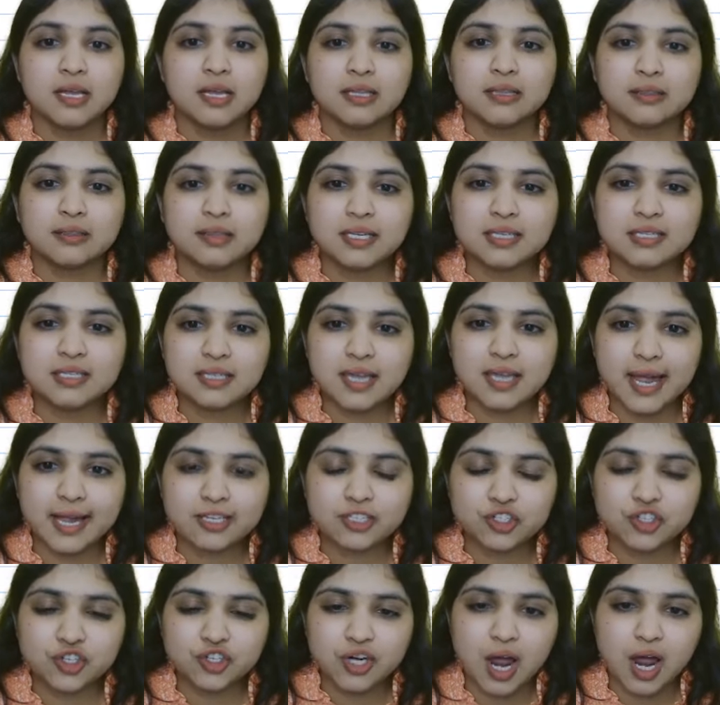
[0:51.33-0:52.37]
This
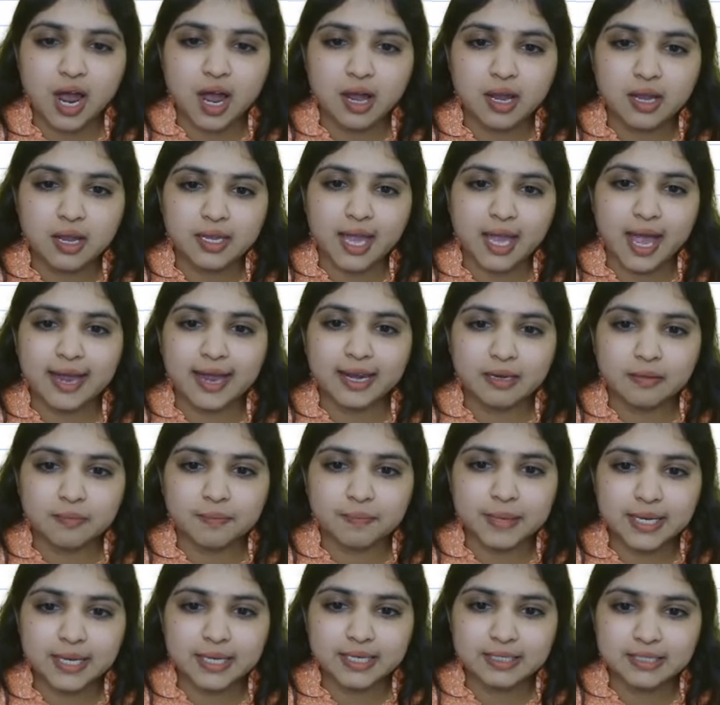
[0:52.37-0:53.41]
extra can
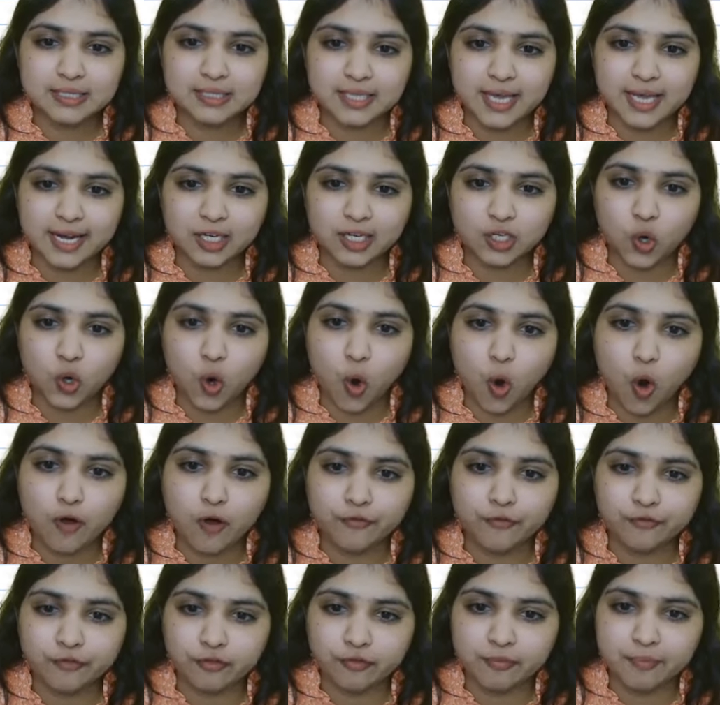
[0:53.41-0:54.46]
be set
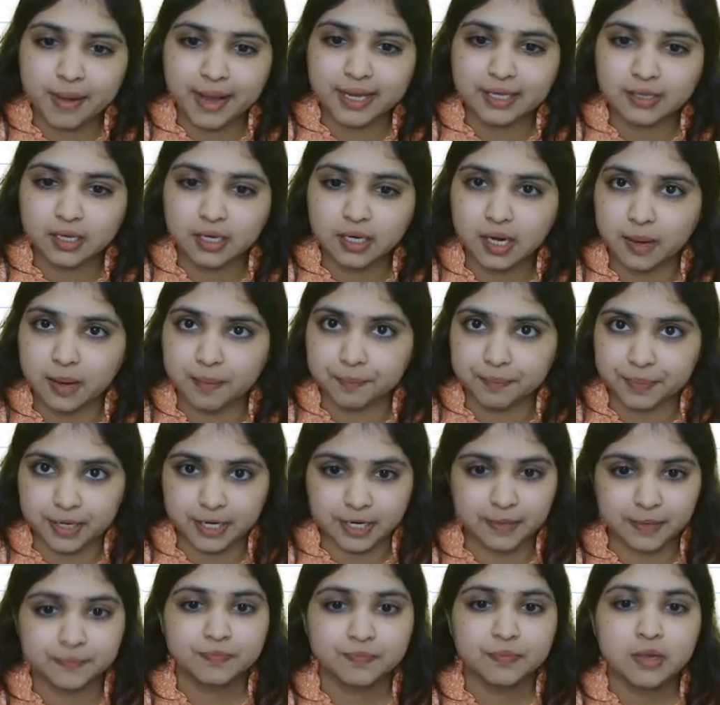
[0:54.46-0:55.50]
off by the
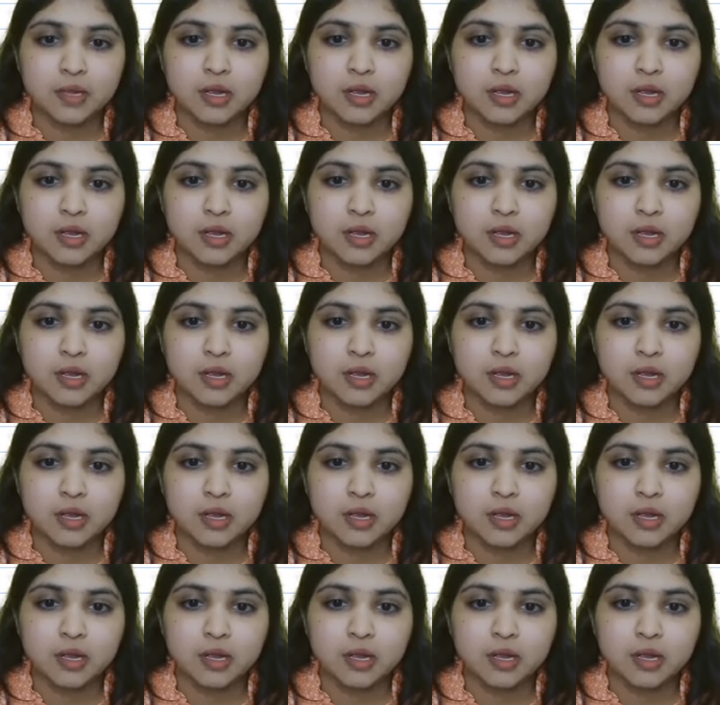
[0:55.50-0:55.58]
company